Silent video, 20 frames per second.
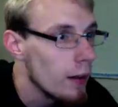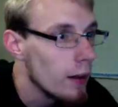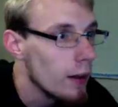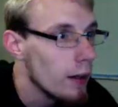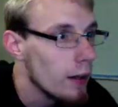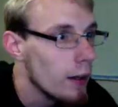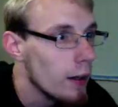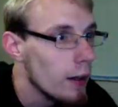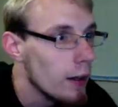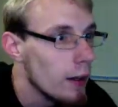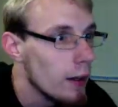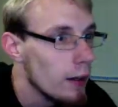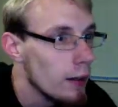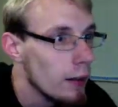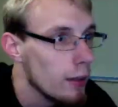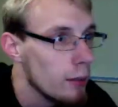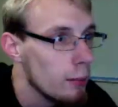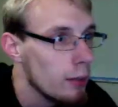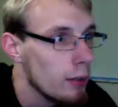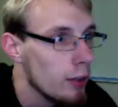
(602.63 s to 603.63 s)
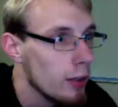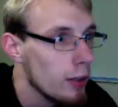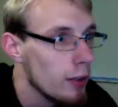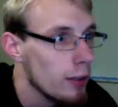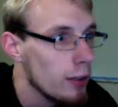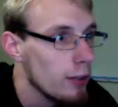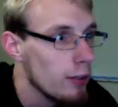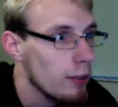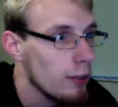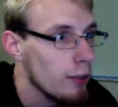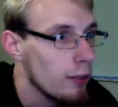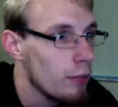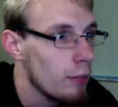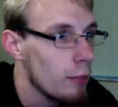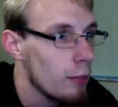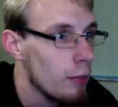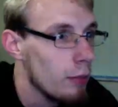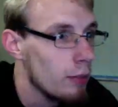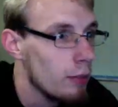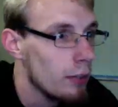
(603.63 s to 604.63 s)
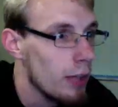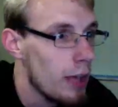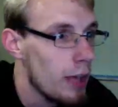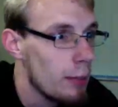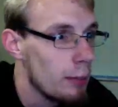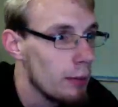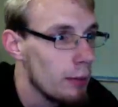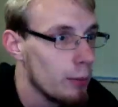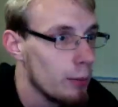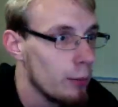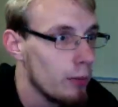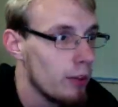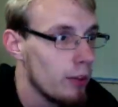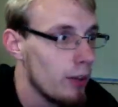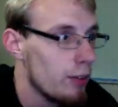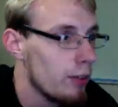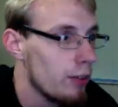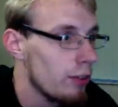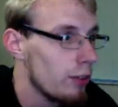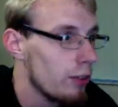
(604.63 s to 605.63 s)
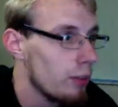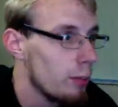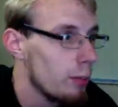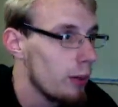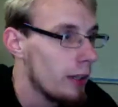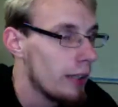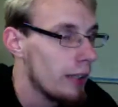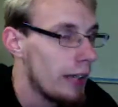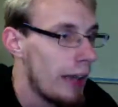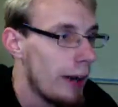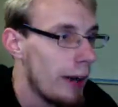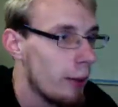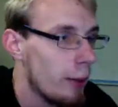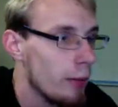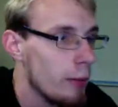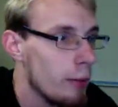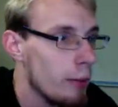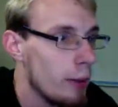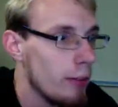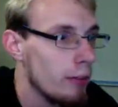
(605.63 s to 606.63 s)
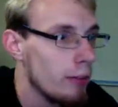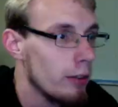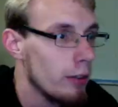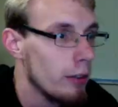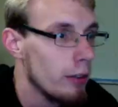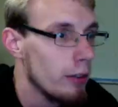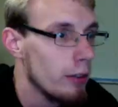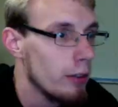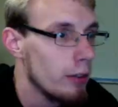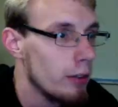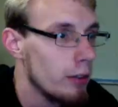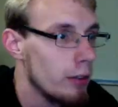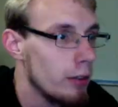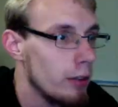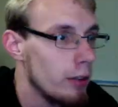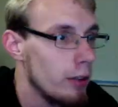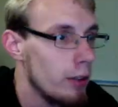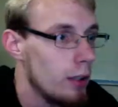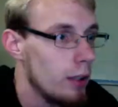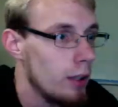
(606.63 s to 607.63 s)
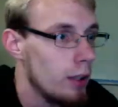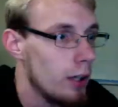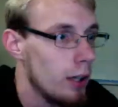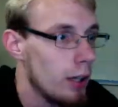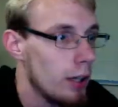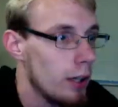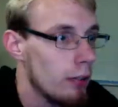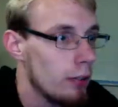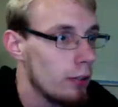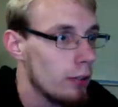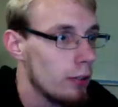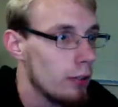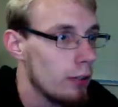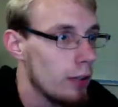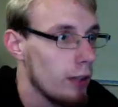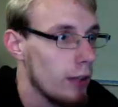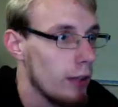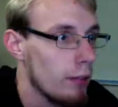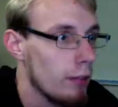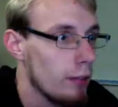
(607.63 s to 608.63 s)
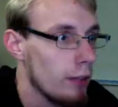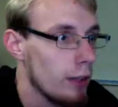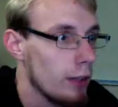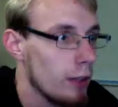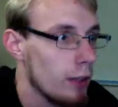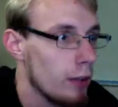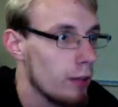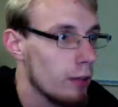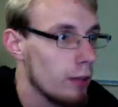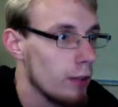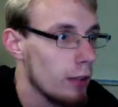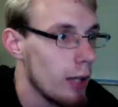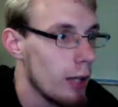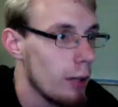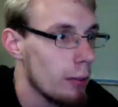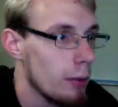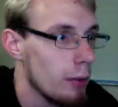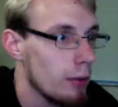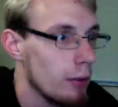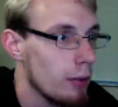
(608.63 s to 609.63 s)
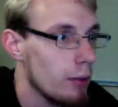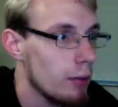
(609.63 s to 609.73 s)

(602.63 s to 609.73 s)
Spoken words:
and I'm checking to see if I'm overlapping, which since it's spreading out the bevel here, I shouldn't have any overlapping.